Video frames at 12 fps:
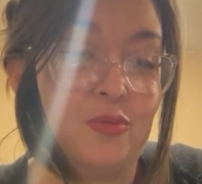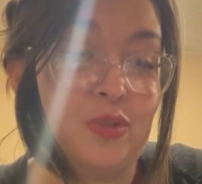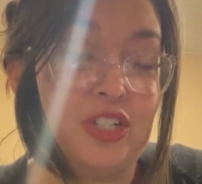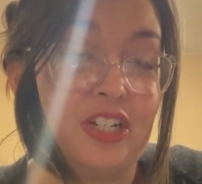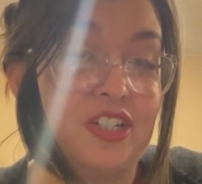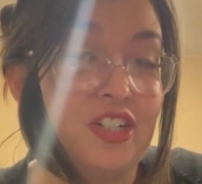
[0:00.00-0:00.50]

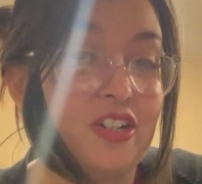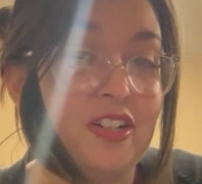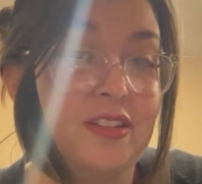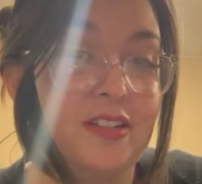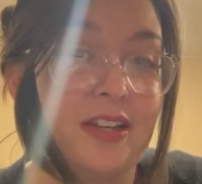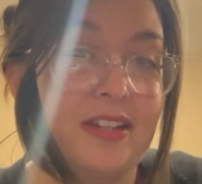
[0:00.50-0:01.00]
which I shared
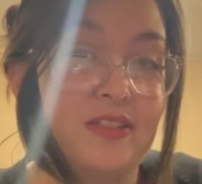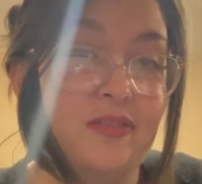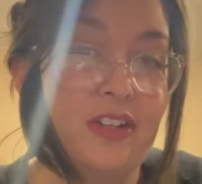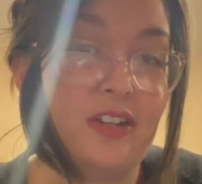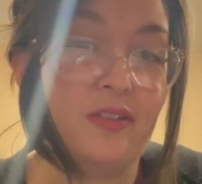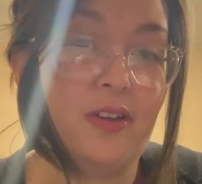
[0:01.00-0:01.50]
in the last
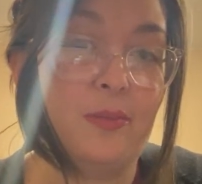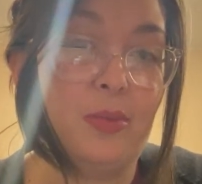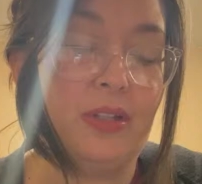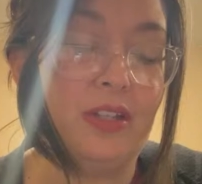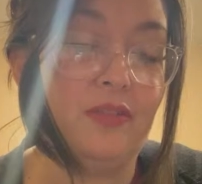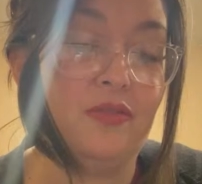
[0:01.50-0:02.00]
video, I
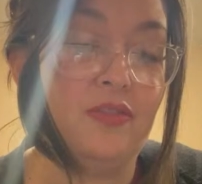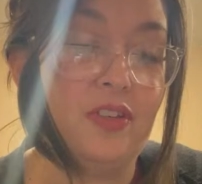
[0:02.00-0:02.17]
believe,